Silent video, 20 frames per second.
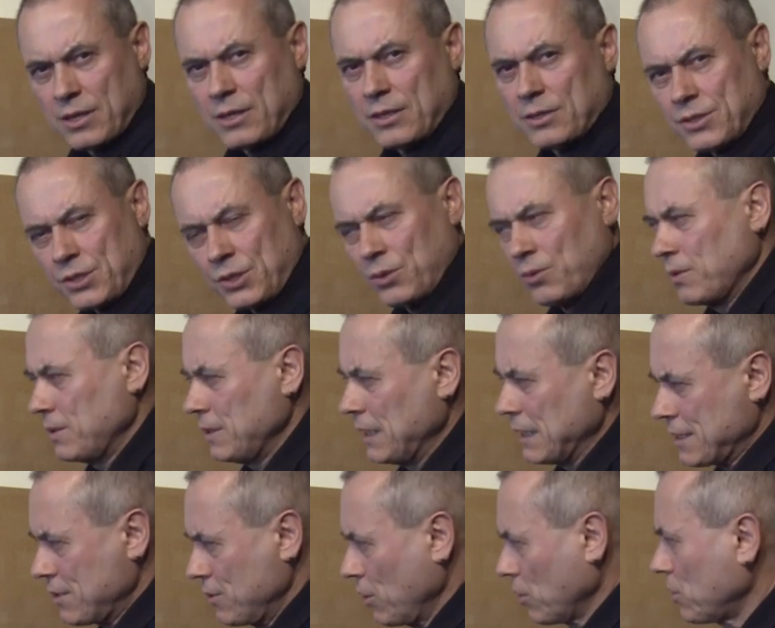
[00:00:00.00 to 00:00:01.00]
So
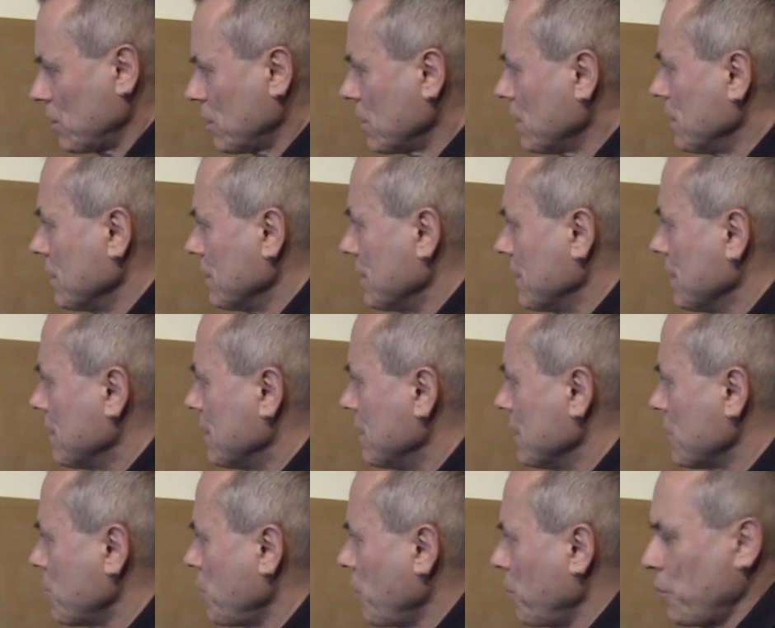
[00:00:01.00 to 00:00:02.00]
it's not,
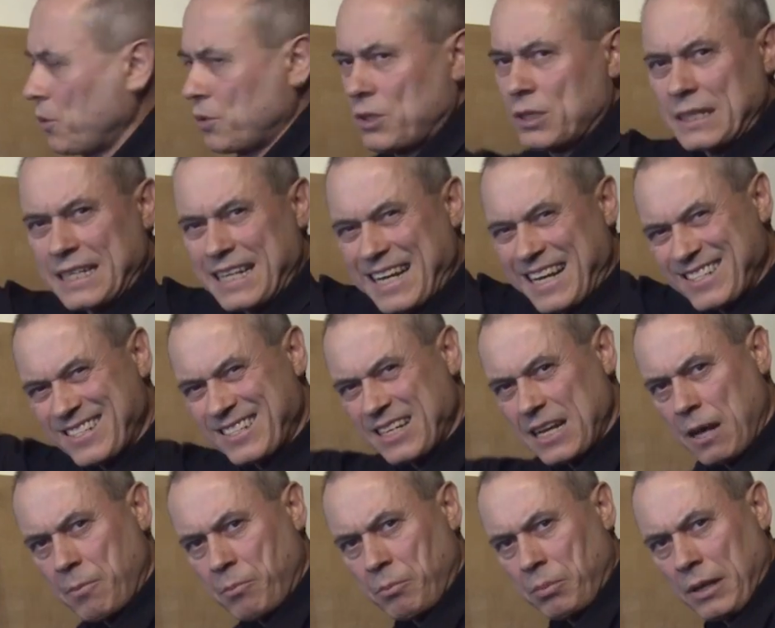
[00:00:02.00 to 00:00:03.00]
this proportion doesn't
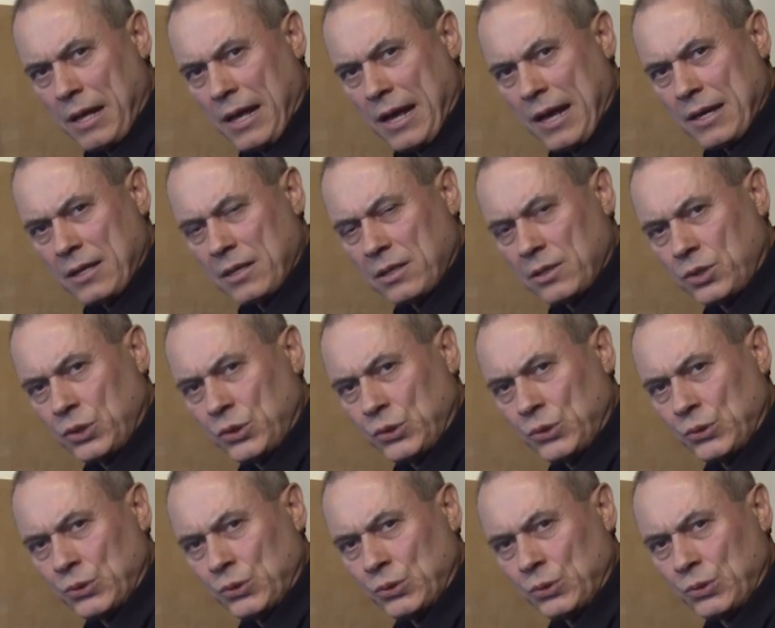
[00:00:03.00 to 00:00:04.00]
apply
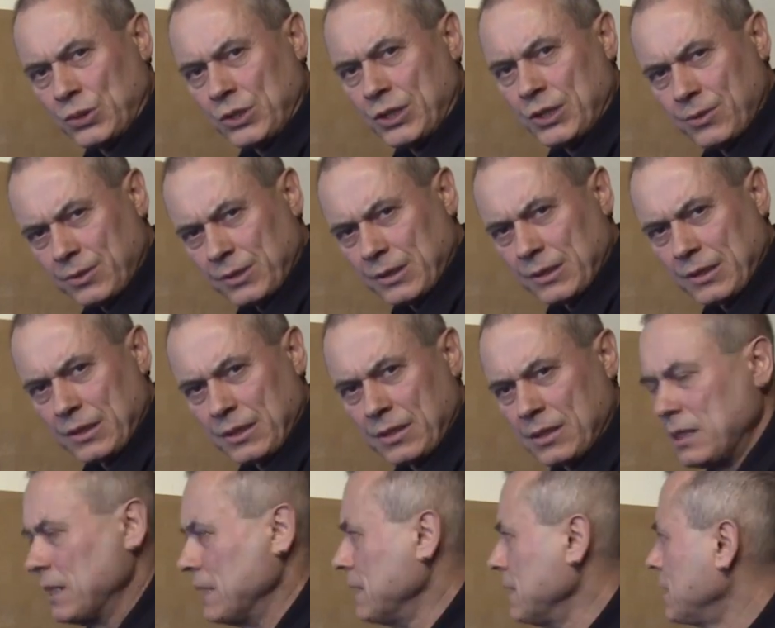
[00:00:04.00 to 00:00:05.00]
to children,
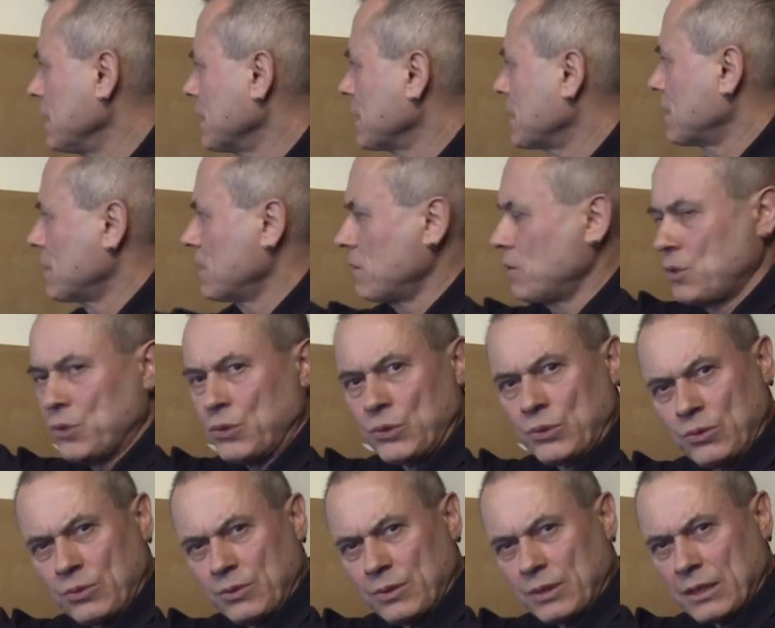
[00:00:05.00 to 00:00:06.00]
it's just
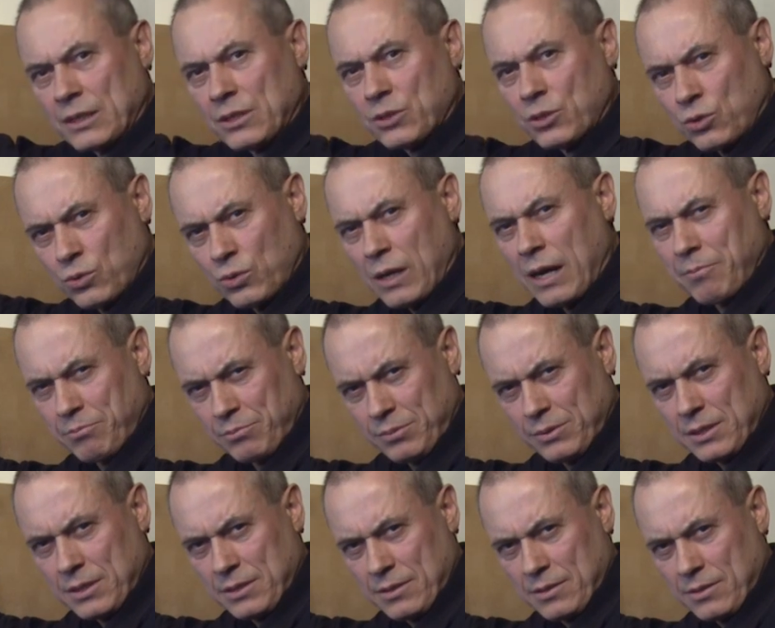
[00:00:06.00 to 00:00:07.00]
to the
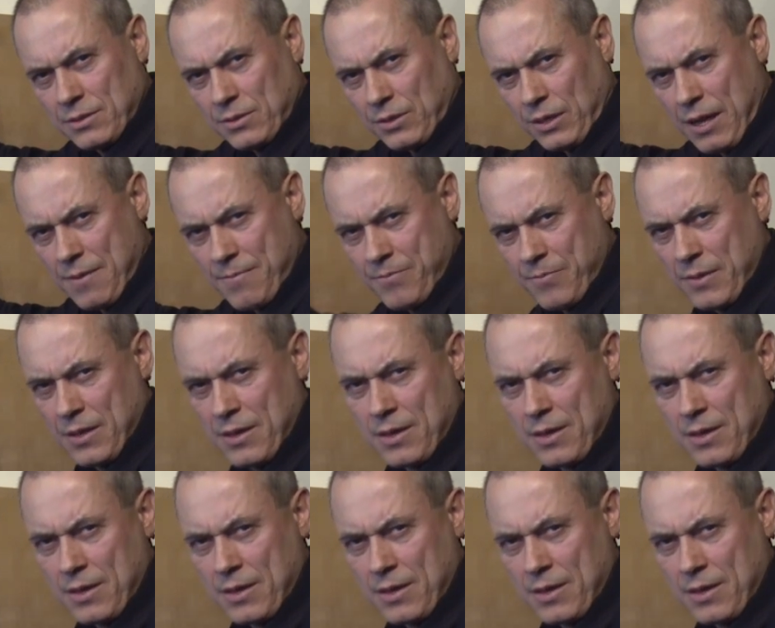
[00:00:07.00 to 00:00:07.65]
grown-ups, okay?